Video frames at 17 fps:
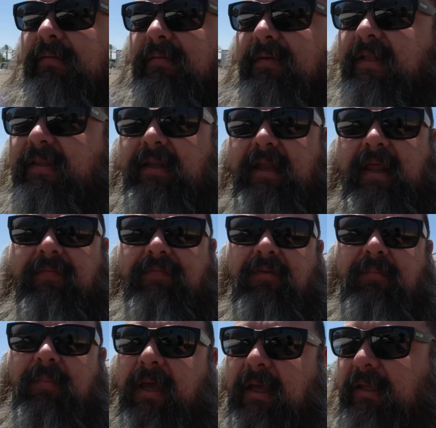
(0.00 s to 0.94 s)
We got the
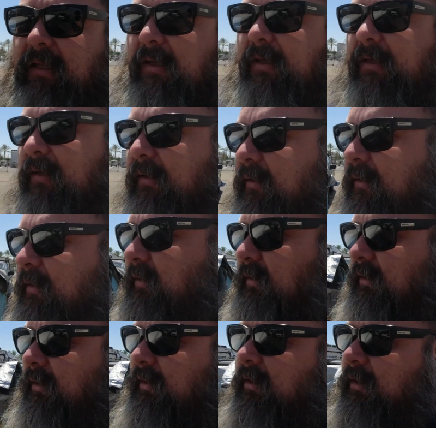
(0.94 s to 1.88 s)
nephew back here
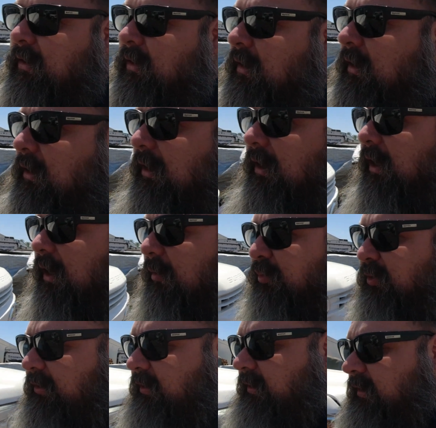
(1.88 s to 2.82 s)

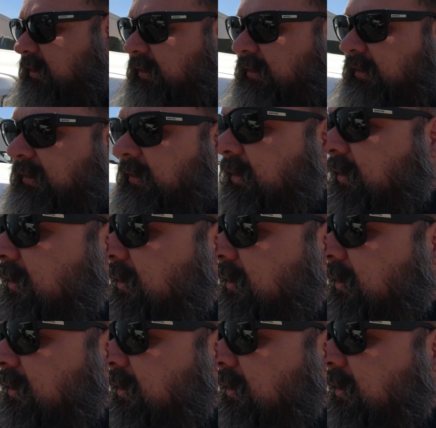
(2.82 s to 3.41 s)
putting in